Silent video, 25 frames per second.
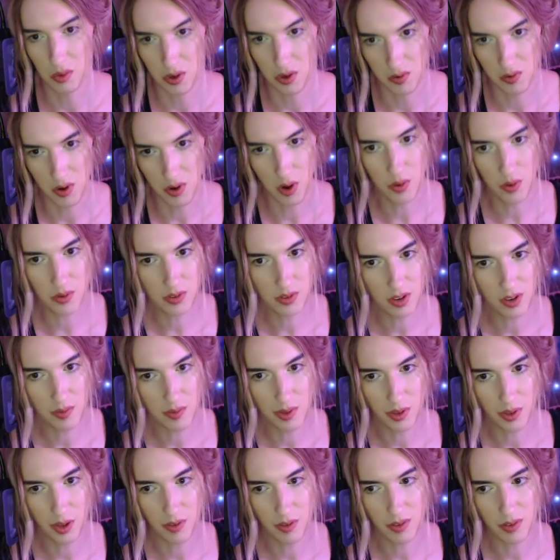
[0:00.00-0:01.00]
where there's going to be
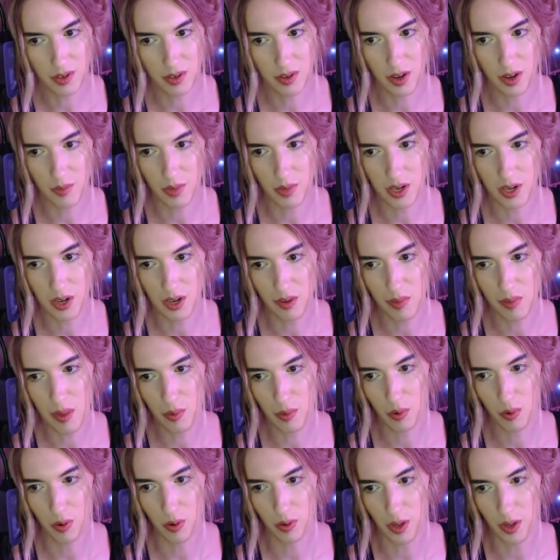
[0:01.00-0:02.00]
a lot of like non-binary
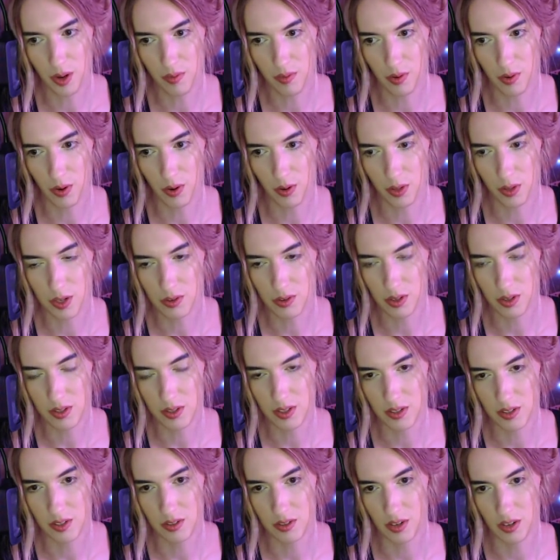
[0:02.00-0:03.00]
people or a lot of early
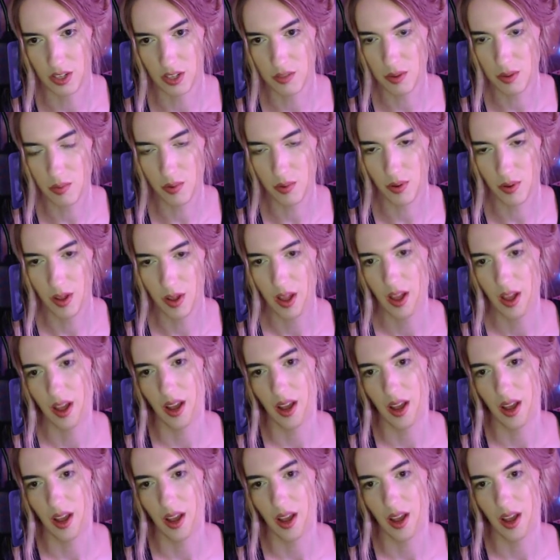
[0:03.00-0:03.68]
transition trans people,